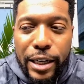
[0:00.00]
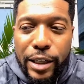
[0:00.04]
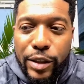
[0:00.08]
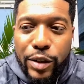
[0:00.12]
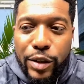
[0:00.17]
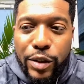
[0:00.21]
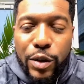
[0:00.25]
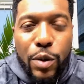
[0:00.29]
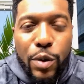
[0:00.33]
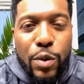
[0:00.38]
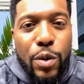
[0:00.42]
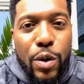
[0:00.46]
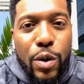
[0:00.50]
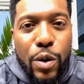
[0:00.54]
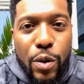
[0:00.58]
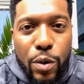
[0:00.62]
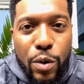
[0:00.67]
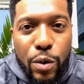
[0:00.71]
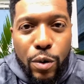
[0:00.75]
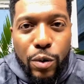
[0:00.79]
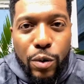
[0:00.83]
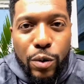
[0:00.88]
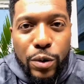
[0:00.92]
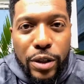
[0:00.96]
It's so
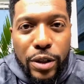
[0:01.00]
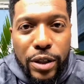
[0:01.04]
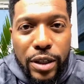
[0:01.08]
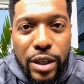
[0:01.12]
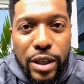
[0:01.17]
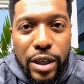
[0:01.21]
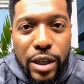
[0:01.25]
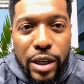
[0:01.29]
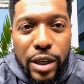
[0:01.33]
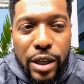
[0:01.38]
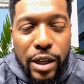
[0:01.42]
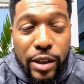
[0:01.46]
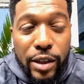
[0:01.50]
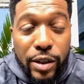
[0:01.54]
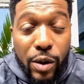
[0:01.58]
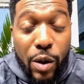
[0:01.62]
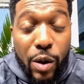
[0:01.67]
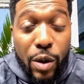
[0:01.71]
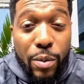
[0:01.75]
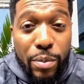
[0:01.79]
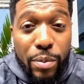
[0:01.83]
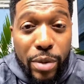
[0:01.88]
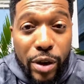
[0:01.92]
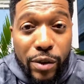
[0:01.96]
old.
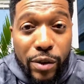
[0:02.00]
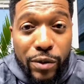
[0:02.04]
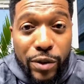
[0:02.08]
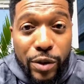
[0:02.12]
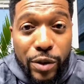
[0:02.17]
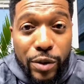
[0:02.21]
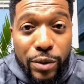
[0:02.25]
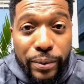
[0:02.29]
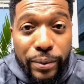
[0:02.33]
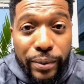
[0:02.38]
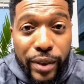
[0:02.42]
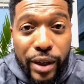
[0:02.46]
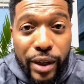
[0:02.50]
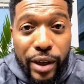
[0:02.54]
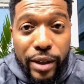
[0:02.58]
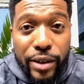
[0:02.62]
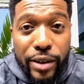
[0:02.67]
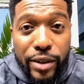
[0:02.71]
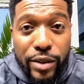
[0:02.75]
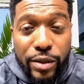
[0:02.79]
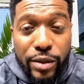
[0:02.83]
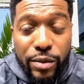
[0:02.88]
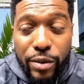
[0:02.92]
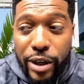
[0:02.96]
It's called Bellevue,
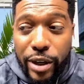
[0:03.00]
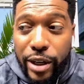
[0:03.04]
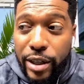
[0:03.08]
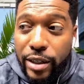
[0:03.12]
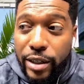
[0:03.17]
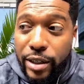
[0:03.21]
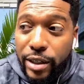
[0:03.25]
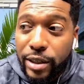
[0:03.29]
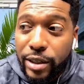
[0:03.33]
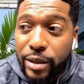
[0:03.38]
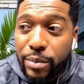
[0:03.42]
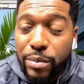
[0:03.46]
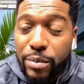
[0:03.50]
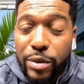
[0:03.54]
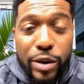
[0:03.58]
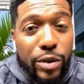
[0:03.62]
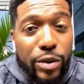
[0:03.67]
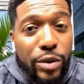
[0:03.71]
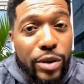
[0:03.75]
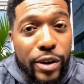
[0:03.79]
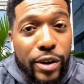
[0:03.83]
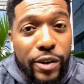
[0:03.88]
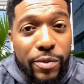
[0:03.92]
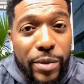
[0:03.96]
and it's right in the
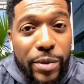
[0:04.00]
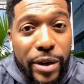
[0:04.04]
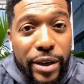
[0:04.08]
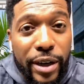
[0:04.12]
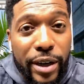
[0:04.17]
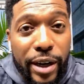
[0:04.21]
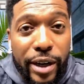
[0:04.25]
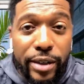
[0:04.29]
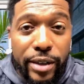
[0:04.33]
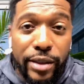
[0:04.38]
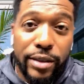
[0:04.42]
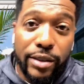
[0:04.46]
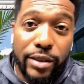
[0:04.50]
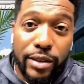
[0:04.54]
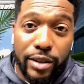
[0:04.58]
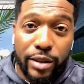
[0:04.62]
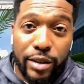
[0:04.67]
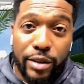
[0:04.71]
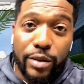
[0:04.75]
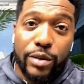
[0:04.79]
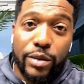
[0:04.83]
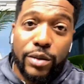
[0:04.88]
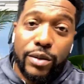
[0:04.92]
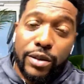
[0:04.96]
middle of Manhattan. It's
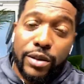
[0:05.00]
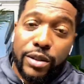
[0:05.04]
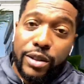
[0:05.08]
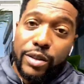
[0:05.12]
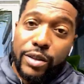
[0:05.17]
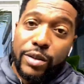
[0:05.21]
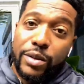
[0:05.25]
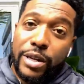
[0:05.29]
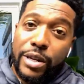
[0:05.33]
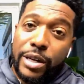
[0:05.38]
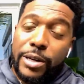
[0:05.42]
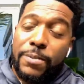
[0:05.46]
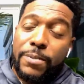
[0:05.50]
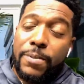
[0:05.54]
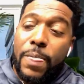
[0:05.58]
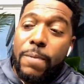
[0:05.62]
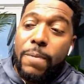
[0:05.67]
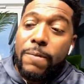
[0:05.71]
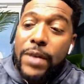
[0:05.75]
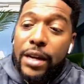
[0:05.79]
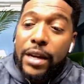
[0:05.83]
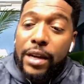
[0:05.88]
still still there.